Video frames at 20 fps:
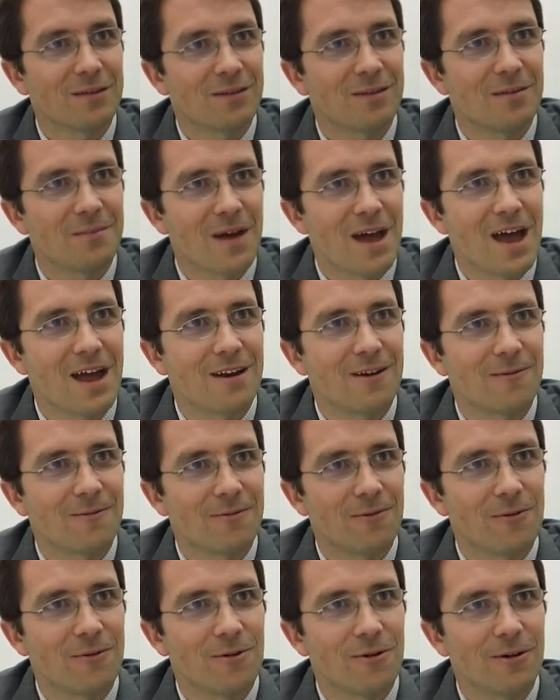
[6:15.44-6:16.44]
demand
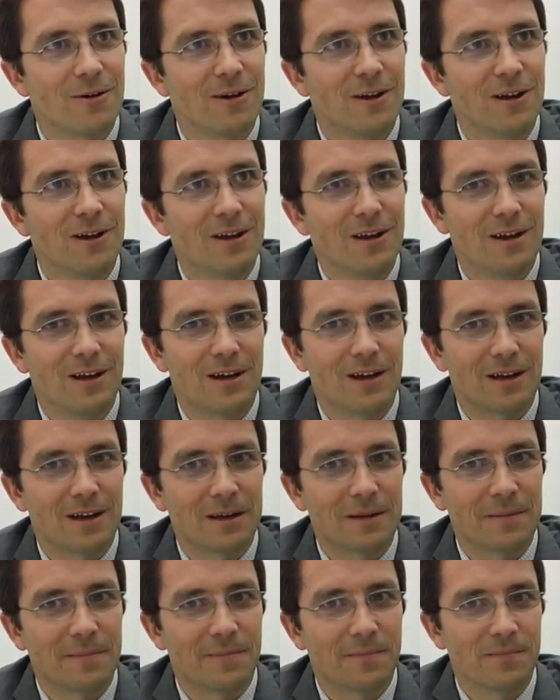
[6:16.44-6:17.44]
for
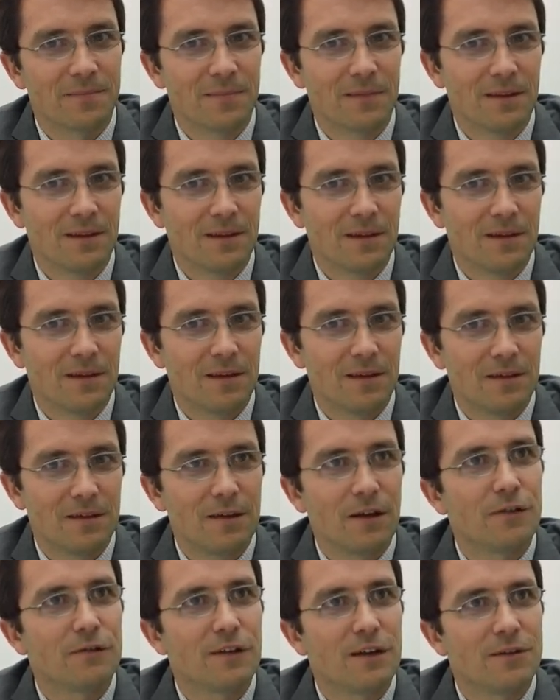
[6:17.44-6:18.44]

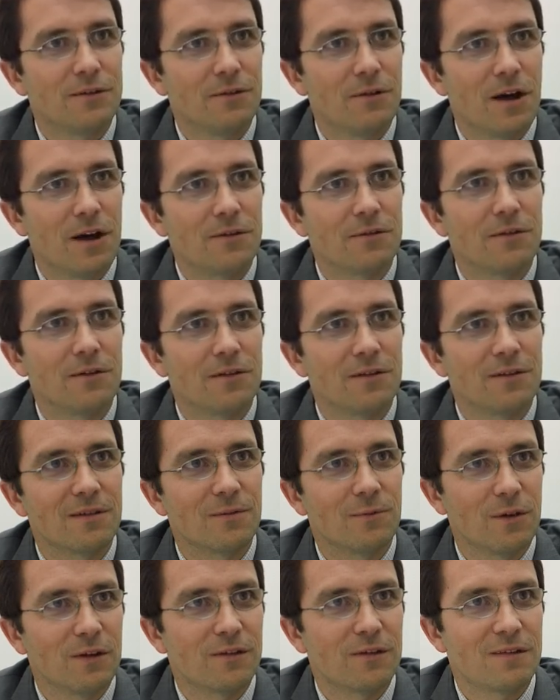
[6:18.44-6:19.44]

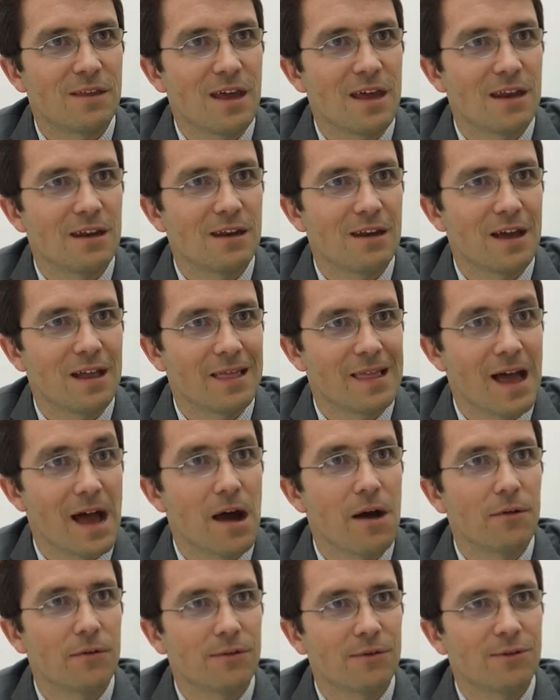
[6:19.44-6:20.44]
CRJ-200s, which then
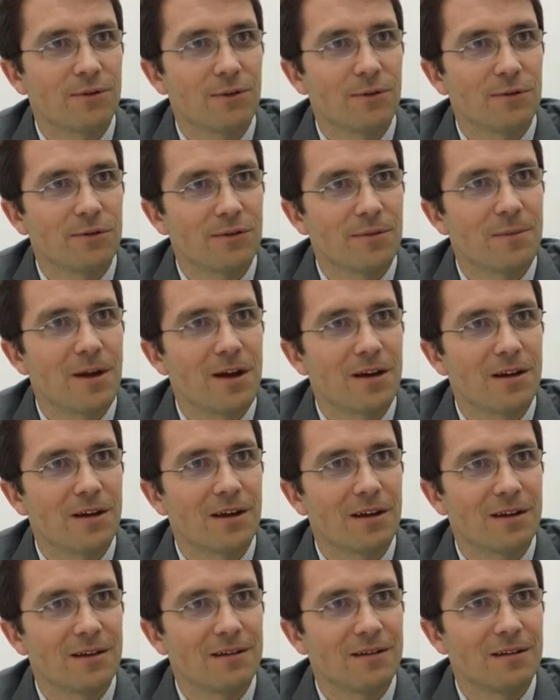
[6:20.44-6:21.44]
allows those
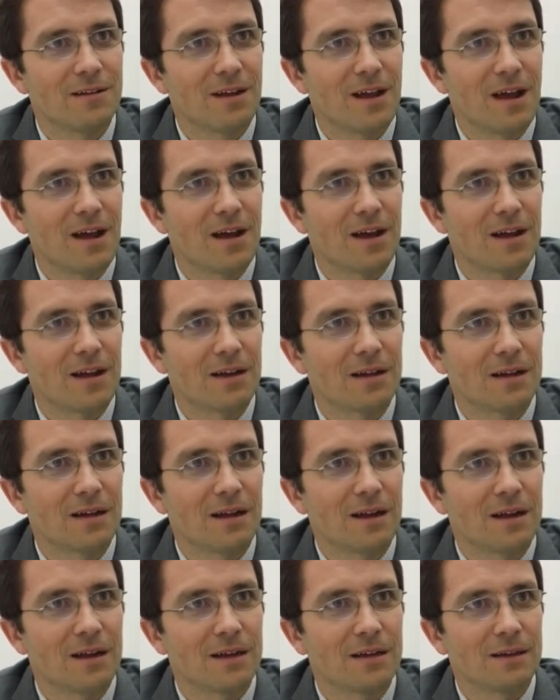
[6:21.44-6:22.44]
American
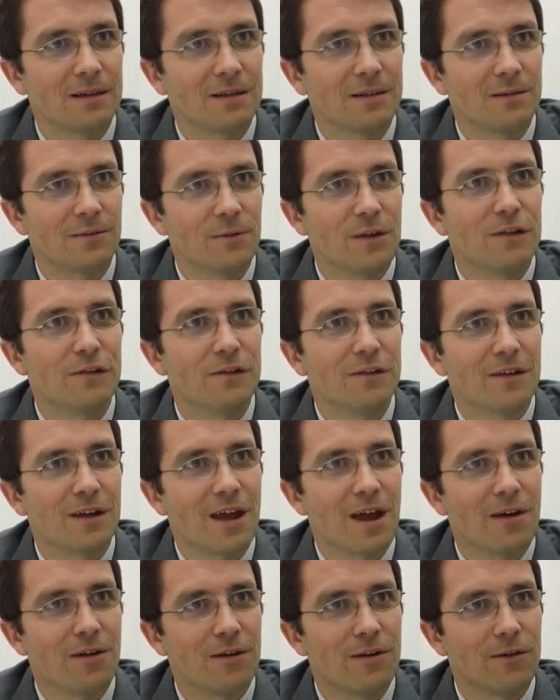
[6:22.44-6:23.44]
regional
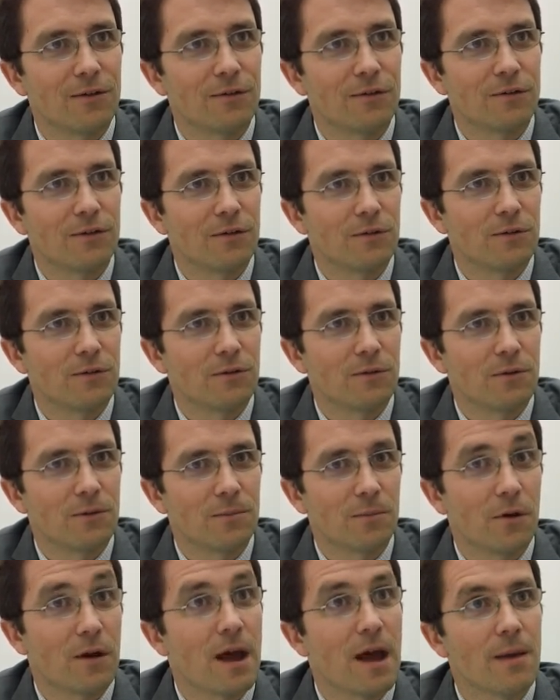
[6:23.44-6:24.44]
carriers
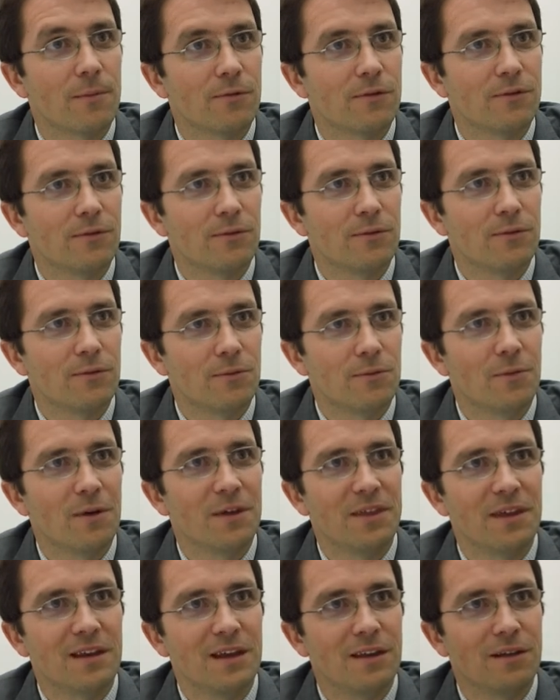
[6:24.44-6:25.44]
to perhaps do
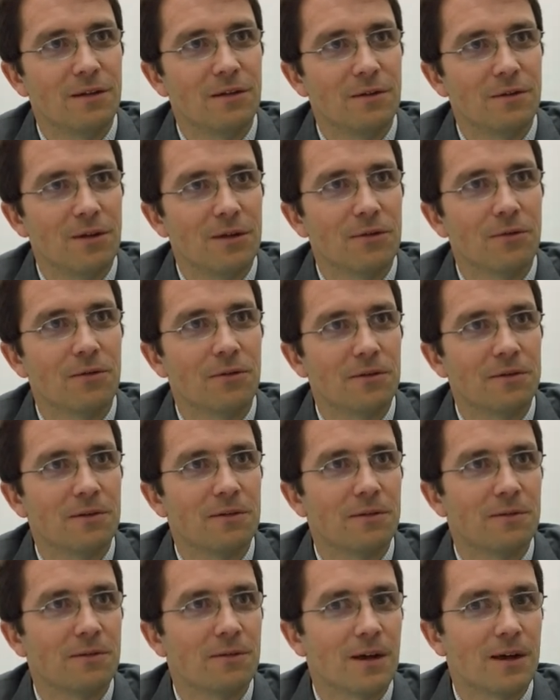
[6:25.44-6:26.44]
what they need to do in order
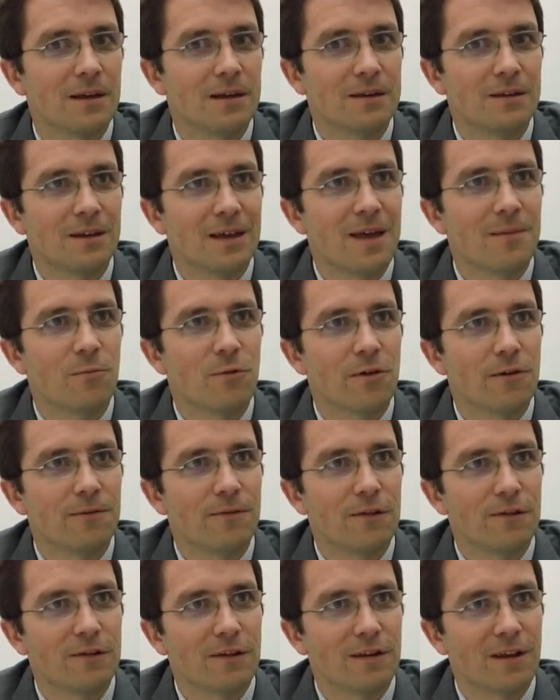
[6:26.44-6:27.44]
to get more
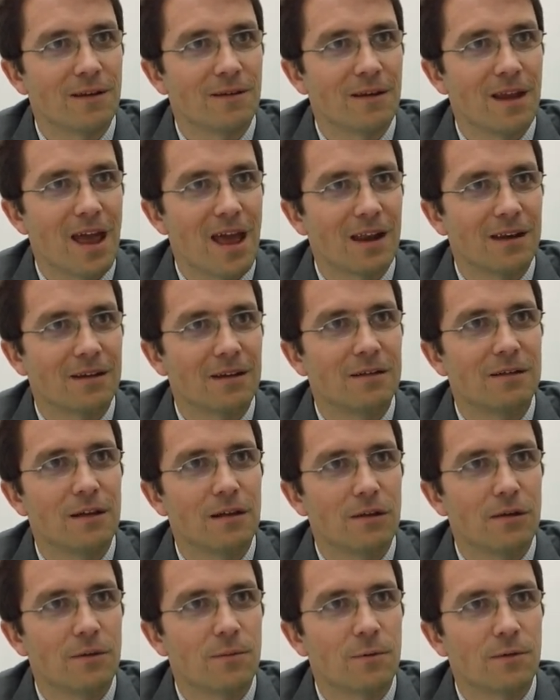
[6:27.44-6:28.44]
efficient and
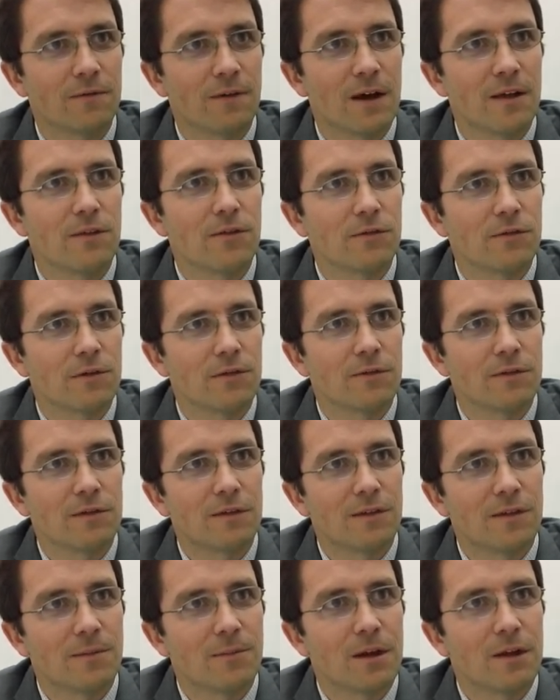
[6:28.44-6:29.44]
continue to provide the service
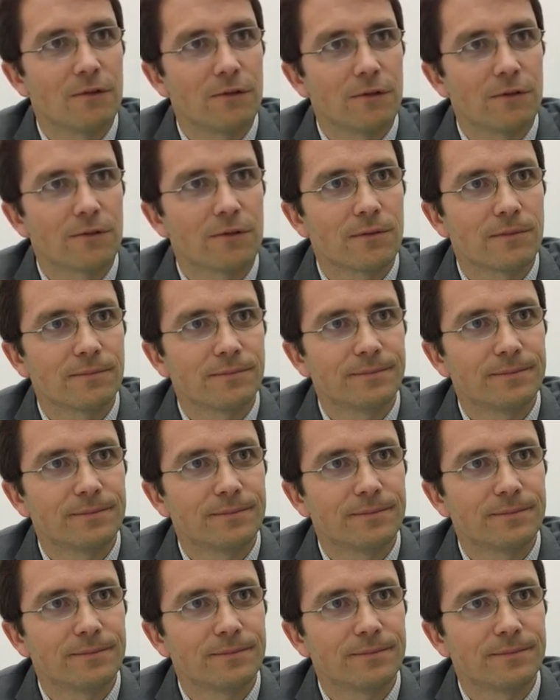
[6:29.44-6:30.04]
to the majors.